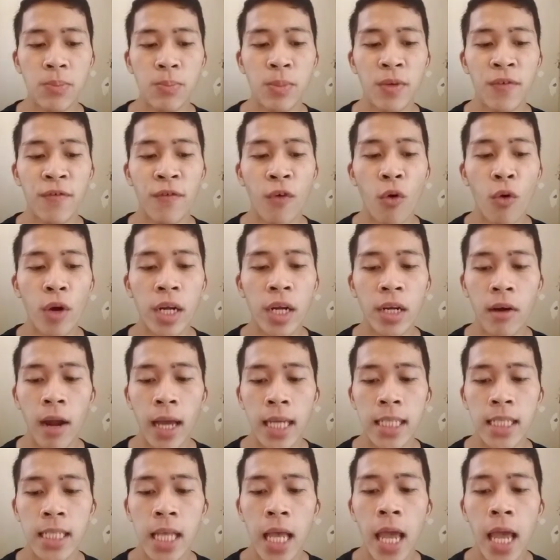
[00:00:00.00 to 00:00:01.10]
before
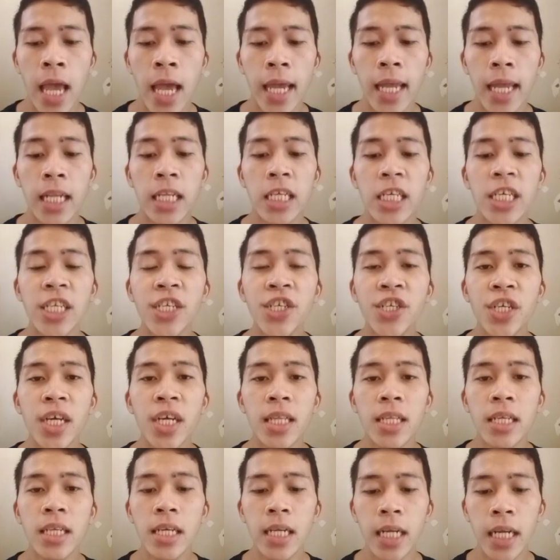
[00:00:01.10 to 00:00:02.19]
Christ in
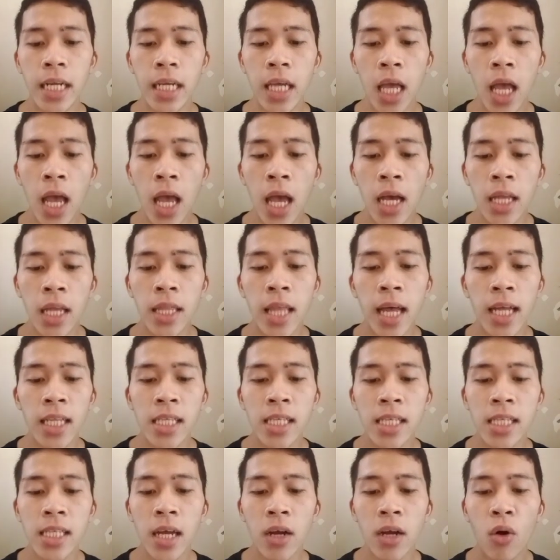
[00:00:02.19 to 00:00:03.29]
ancient Greek
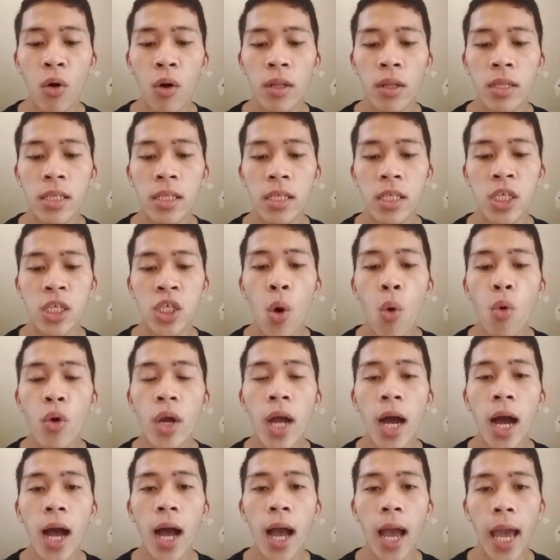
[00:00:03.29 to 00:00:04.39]
that's the called
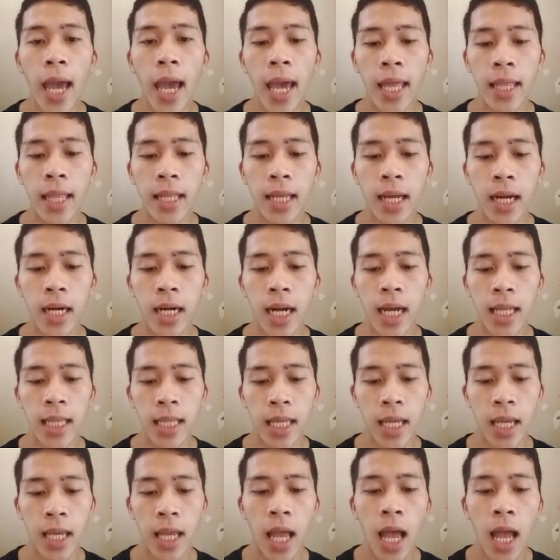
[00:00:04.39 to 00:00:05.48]
yoga and
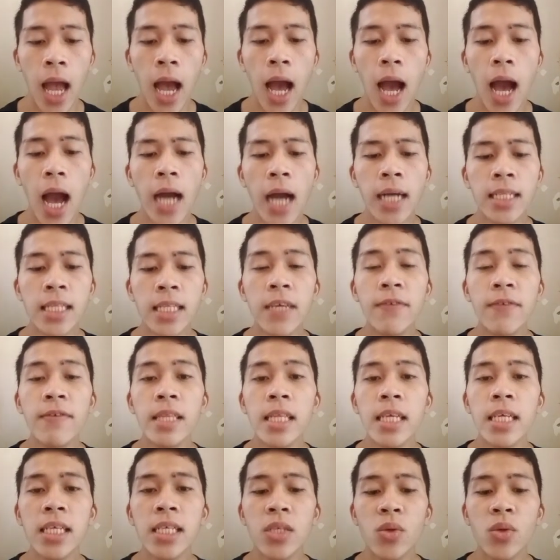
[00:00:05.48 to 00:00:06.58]
karate.
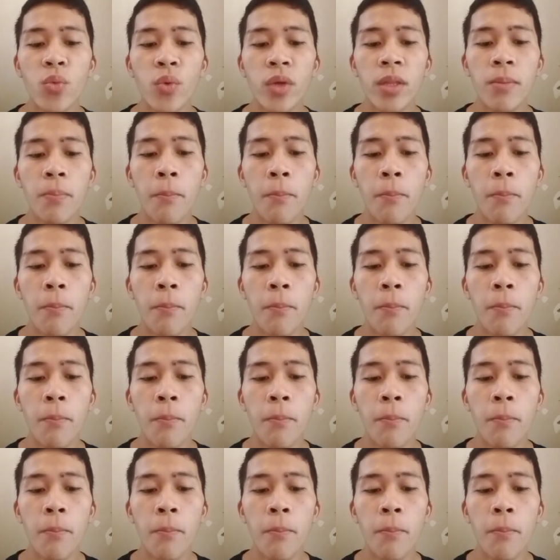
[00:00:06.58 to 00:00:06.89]
Activities with